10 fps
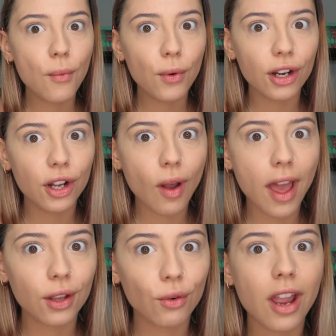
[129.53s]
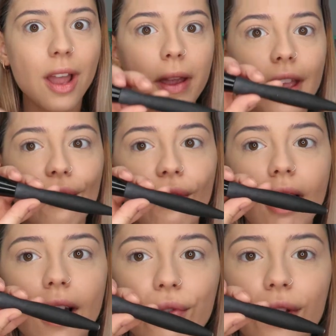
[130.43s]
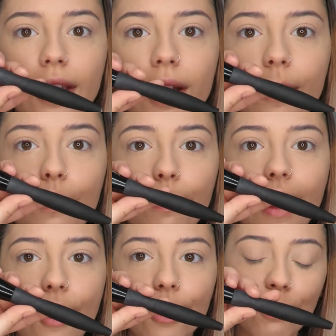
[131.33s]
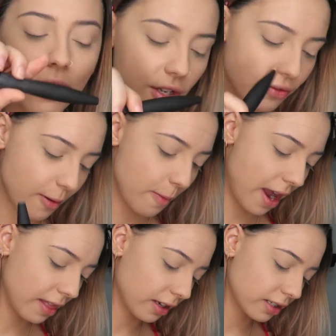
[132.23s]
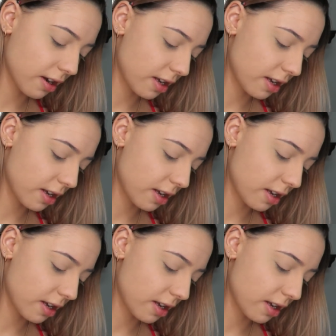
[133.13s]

And then we're gonna go ahead and grab a fluffy powder brush from ILUX